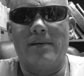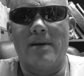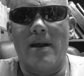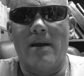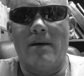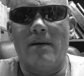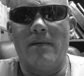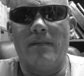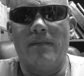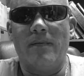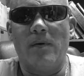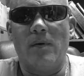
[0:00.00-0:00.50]

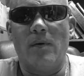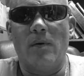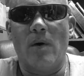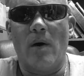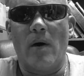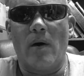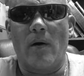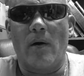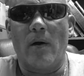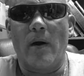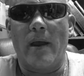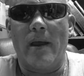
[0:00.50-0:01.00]
Now, if you
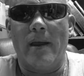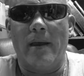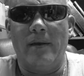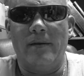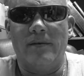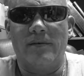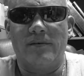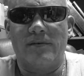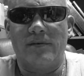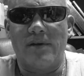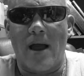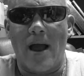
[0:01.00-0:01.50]
are a
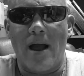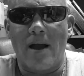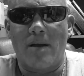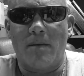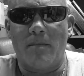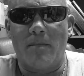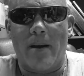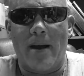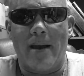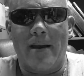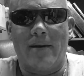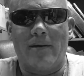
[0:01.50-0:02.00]

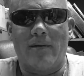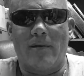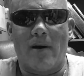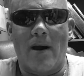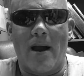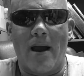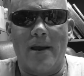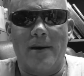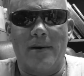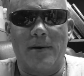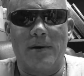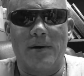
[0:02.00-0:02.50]
stock bike
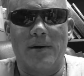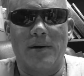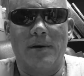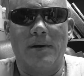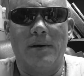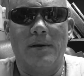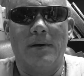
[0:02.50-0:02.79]
rider,